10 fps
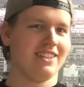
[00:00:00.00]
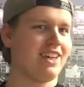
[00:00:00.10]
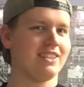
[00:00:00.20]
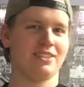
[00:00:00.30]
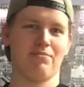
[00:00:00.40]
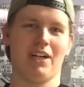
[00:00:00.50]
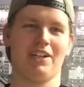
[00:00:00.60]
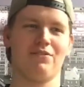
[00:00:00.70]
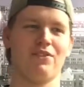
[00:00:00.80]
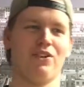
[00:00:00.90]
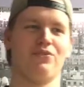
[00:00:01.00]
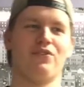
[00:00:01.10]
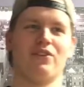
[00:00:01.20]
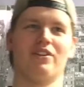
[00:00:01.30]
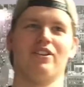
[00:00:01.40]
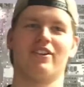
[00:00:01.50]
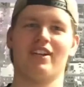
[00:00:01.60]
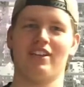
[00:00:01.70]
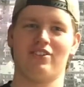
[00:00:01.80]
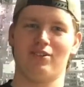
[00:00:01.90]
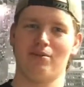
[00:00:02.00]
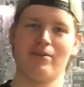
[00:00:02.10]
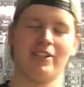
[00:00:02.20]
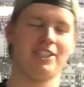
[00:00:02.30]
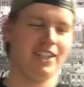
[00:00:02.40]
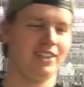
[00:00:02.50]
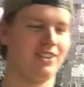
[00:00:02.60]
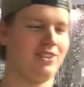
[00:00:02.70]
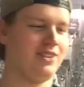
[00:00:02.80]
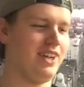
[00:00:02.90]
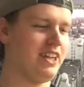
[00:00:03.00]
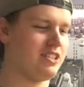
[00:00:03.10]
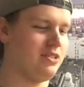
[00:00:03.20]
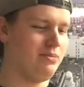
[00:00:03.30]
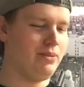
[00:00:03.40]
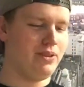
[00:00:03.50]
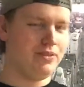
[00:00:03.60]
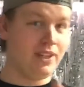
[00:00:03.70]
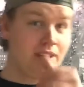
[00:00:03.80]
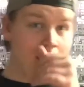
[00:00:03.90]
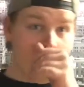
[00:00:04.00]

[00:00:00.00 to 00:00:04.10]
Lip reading: That's my fault for looking too much into the actual movie.